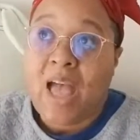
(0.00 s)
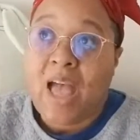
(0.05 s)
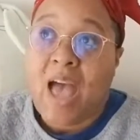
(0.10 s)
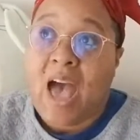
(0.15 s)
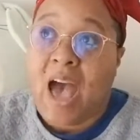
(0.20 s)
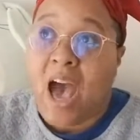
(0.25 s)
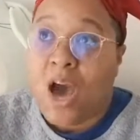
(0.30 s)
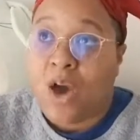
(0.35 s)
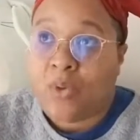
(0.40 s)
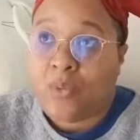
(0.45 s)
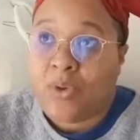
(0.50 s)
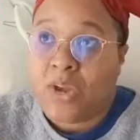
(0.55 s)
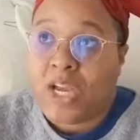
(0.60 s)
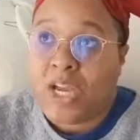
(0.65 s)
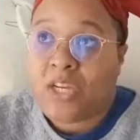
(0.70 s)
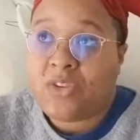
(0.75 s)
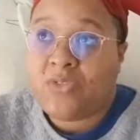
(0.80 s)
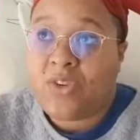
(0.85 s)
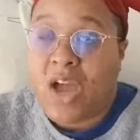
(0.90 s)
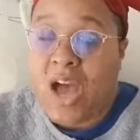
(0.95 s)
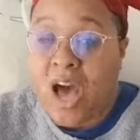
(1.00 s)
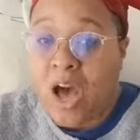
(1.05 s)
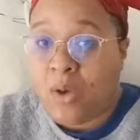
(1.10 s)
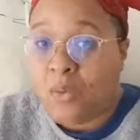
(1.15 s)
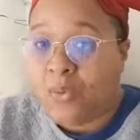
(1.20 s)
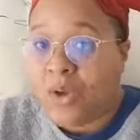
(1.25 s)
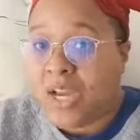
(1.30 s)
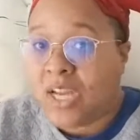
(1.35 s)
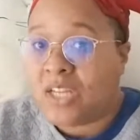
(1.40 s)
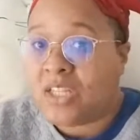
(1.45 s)
outrage for
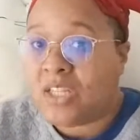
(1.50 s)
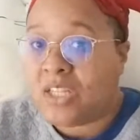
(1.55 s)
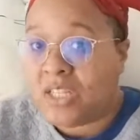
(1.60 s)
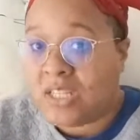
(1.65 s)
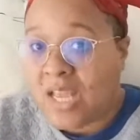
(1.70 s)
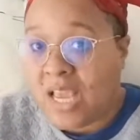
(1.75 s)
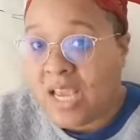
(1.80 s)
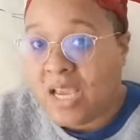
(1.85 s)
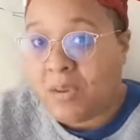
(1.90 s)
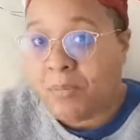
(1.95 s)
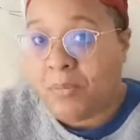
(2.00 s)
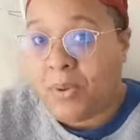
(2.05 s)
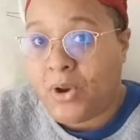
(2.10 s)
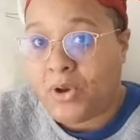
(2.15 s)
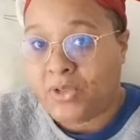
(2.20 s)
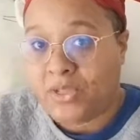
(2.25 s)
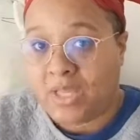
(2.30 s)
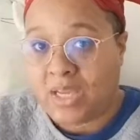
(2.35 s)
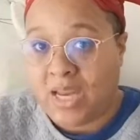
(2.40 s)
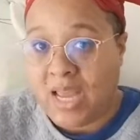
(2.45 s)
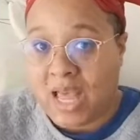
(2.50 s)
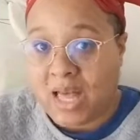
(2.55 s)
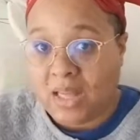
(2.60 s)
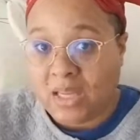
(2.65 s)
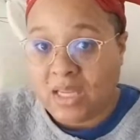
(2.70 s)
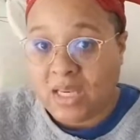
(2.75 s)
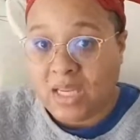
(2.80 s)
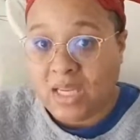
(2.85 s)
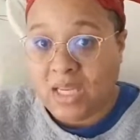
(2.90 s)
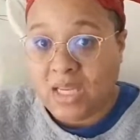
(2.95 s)
outrage's sake
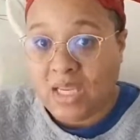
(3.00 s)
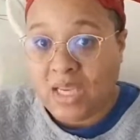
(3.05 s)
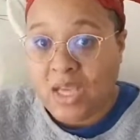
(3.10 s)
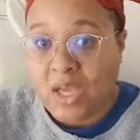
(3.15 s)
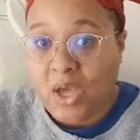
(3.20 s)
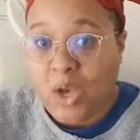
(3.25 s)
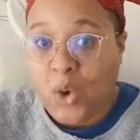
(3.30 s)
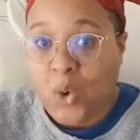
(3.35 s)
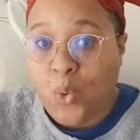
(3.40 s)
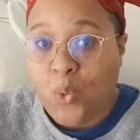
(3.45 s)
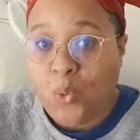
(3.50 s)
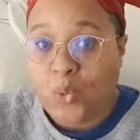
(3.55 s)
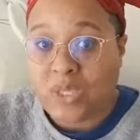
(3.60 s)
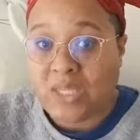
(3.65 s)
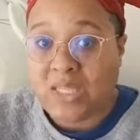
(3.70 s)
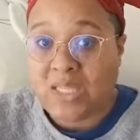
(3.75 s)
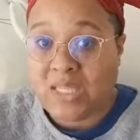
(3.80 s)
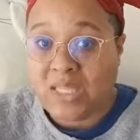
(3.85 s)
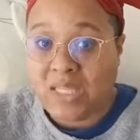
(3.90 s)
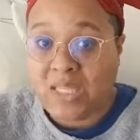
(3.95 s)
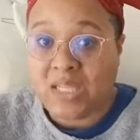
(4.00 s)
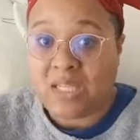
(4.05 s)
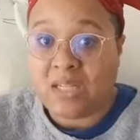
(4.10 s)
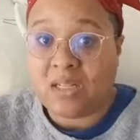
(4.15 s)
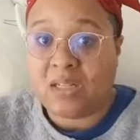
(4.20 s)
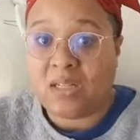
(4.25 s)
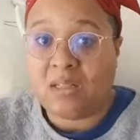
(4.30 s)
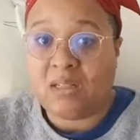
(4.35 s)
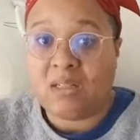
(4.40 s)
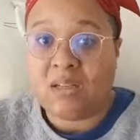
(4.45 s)
personality was
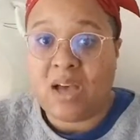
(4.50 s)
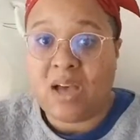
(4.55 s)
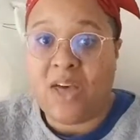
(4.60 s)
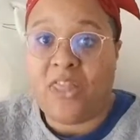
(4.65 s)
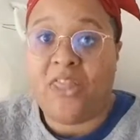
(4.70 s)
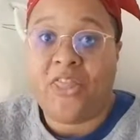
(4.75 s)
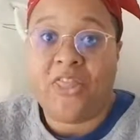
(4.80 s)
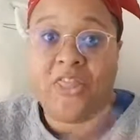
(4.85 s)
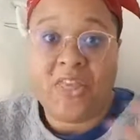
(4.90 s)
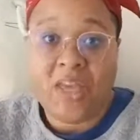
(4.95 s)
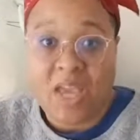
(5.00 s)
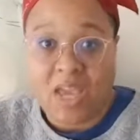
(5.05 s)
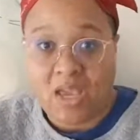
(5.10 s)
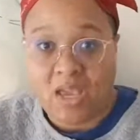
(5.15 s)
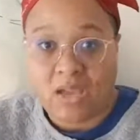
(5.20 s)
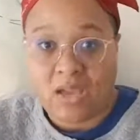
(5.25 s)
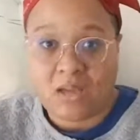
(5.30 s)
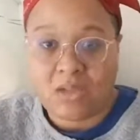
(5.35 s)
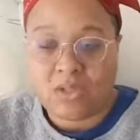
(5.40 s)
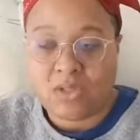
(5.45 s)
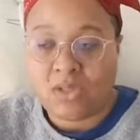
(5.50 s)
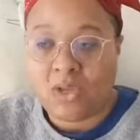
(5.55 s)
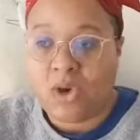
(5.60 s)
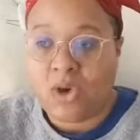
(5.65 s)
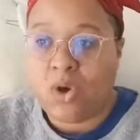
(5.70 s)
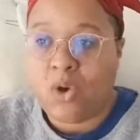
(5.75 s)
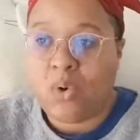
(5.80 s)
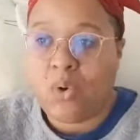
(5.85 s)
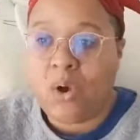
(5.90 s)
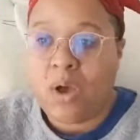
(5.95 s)
still a thing.
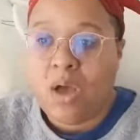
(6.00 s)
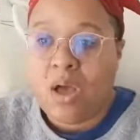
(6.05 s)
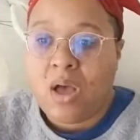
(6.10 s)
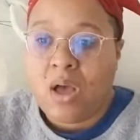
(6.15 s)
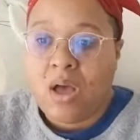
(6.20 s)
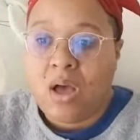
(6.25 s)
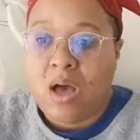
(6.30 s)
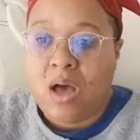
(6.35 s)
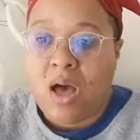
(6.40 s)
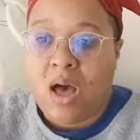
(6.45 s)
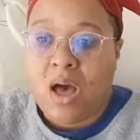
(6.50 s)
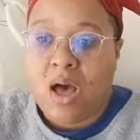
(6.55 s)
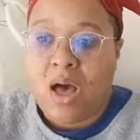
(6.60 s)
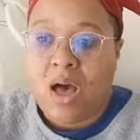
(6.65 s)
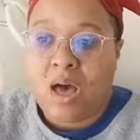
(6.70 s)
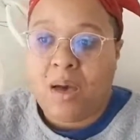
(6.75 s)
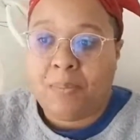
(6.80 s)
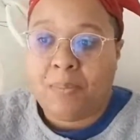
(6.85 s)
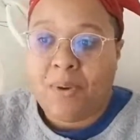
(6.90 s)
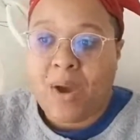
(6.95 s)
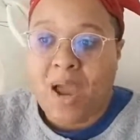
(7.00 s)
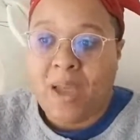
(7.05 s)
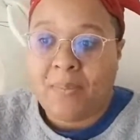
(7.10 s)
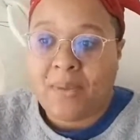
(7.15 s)
So a prime